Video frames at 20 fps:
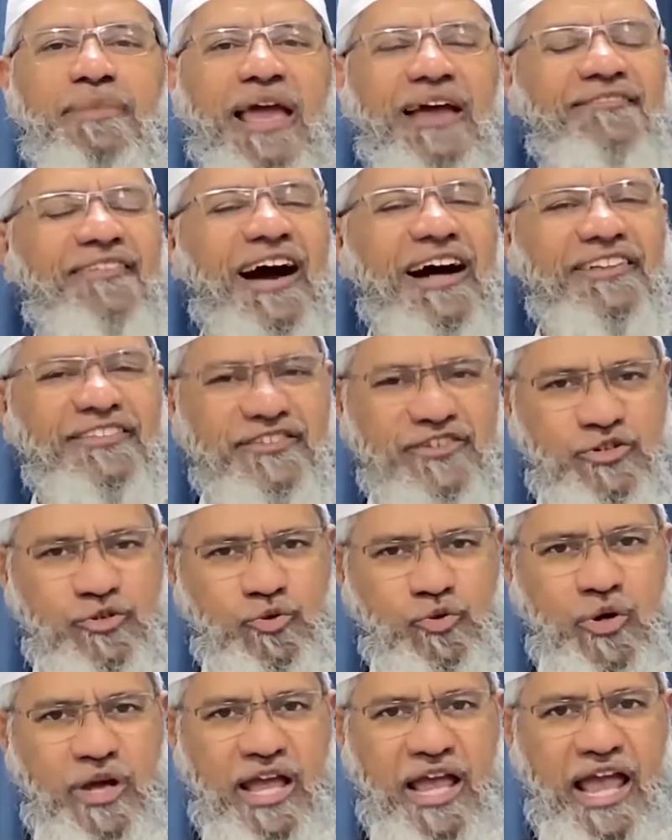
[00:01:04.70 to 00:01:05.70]
may have asked
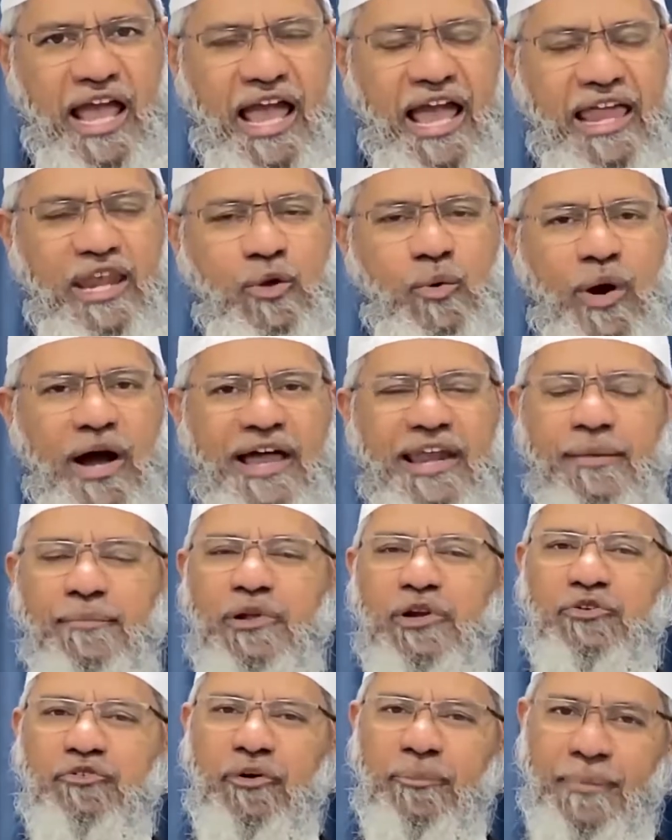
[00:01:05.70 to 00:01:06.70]
you and you were
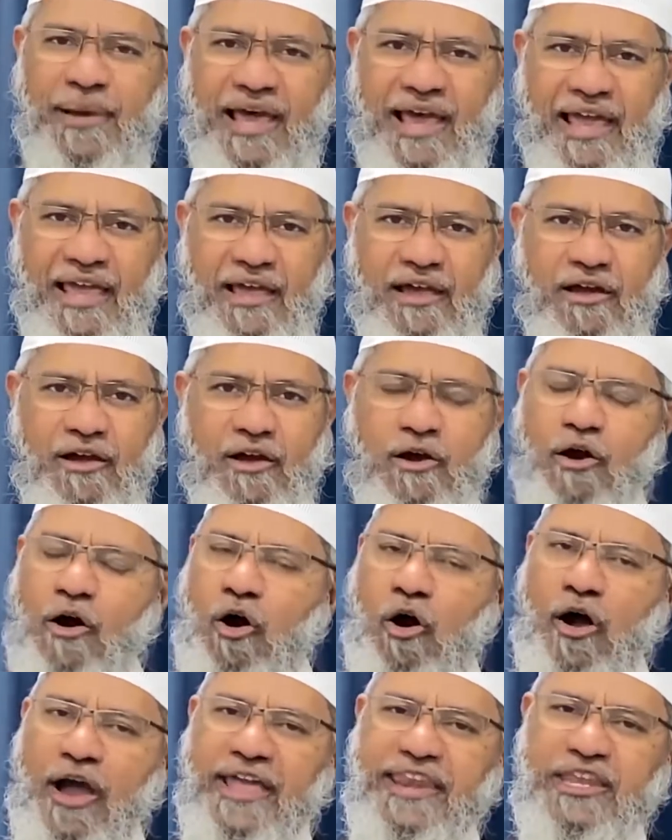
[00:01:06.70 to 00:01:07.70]
unable to reply,
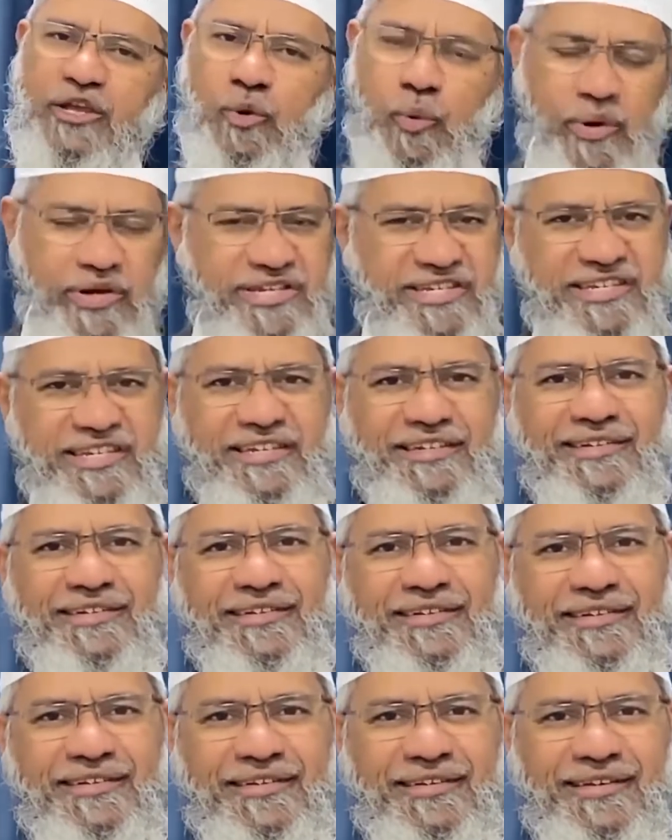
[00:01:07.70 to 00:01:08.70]
or any question
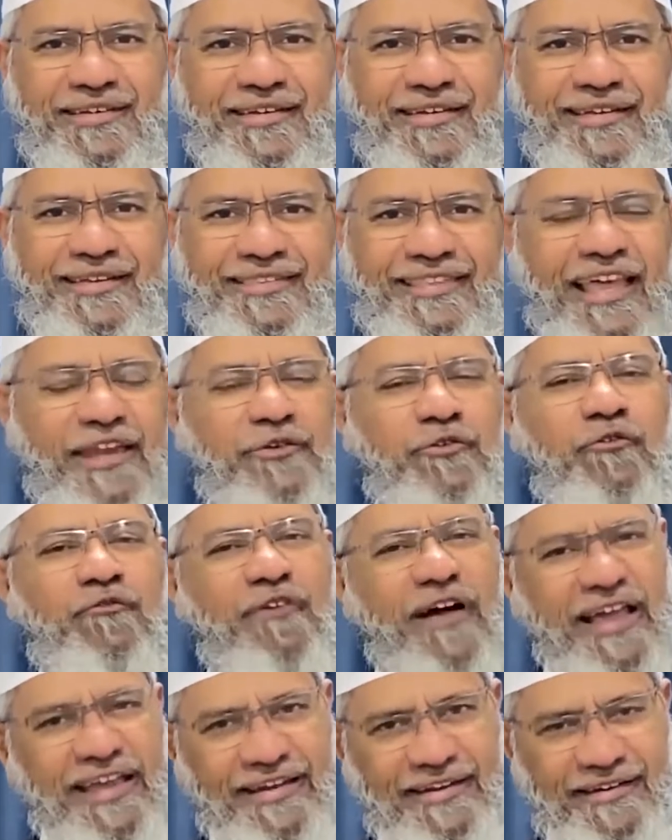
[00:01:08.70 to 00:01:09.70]
that you
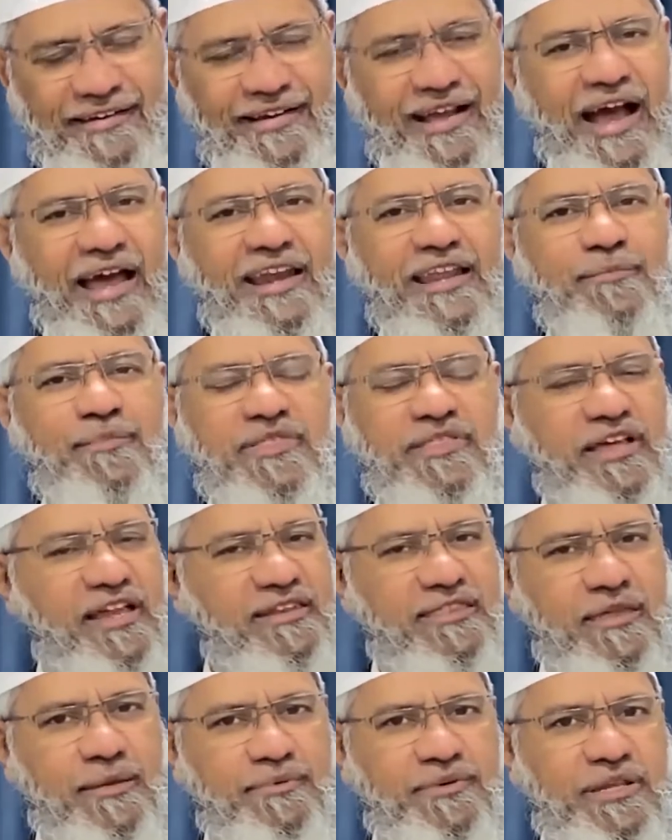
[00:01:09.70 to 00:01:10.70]
find regarding
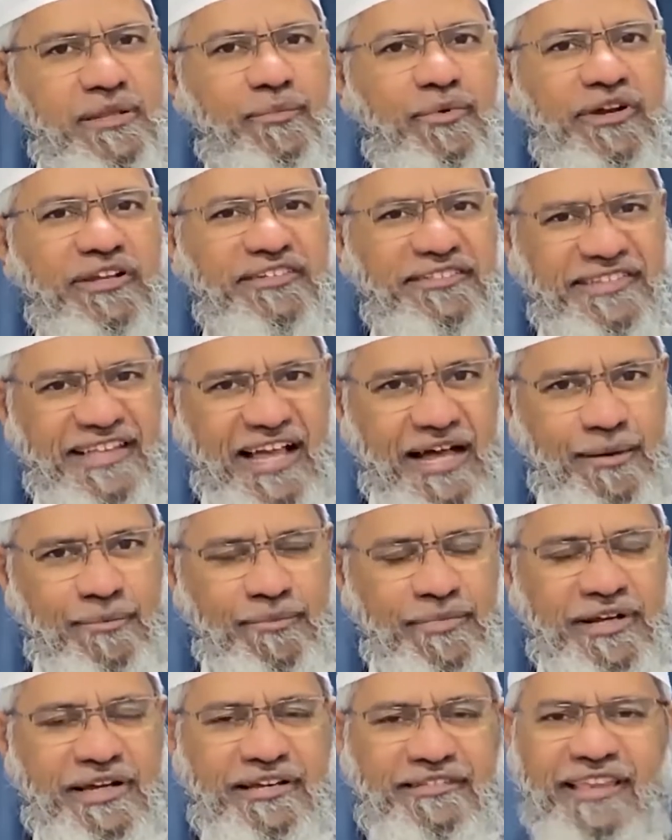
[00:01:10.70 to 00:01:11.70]
misconceptions about
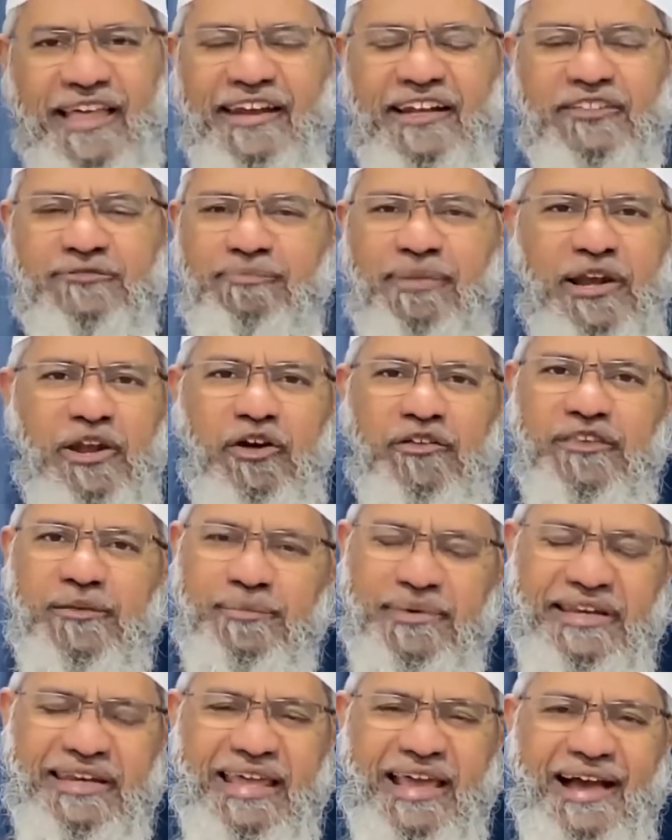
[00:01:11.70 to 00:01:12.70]
Islam that are spread on the
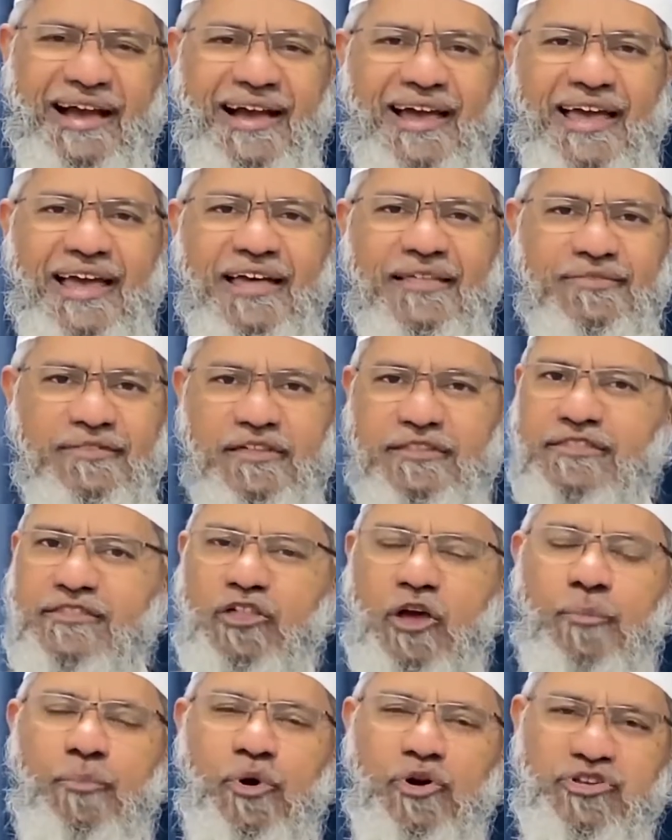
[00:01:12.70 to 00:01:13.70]
media. This is
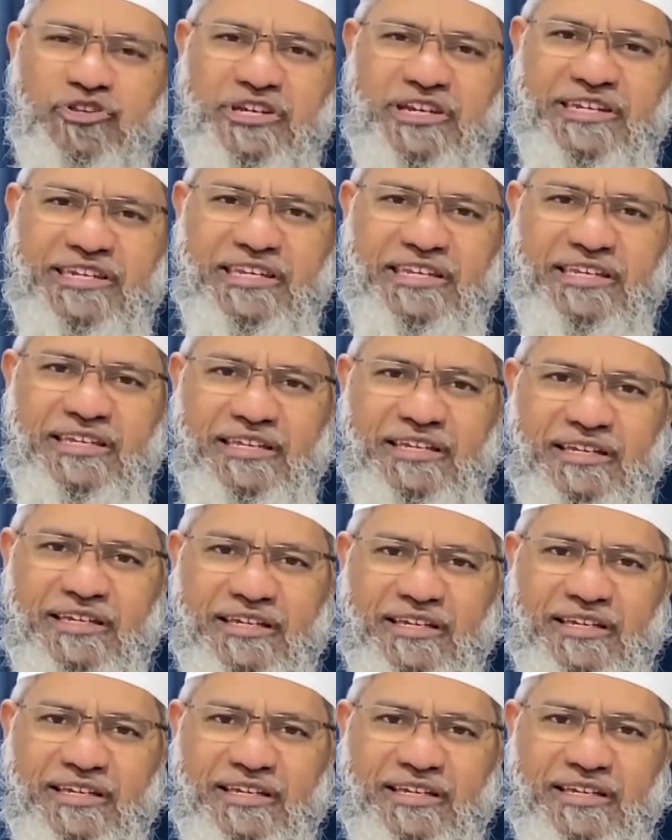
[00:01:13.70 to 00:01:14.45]
your opportunity.